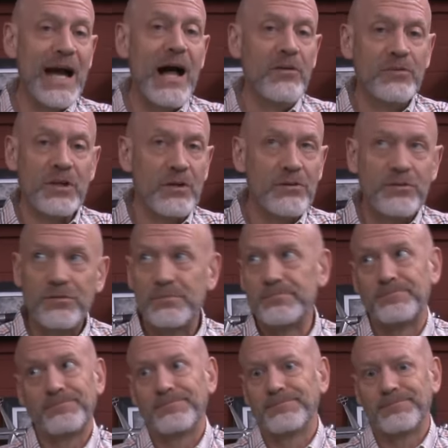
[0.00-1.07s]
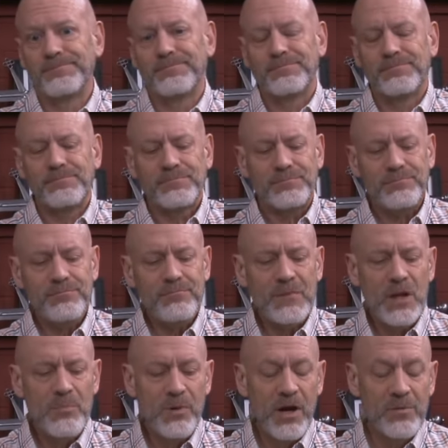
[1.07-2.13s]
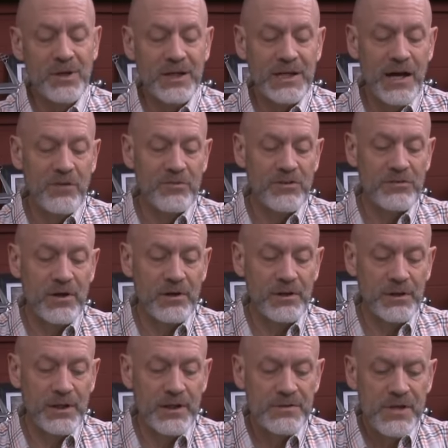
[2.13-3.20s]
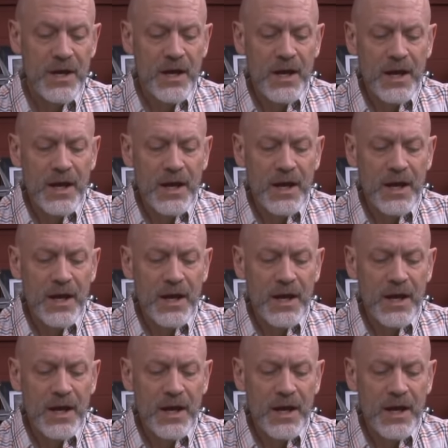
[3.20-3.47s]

Calvinists, probably been a Calvinist longer than he has,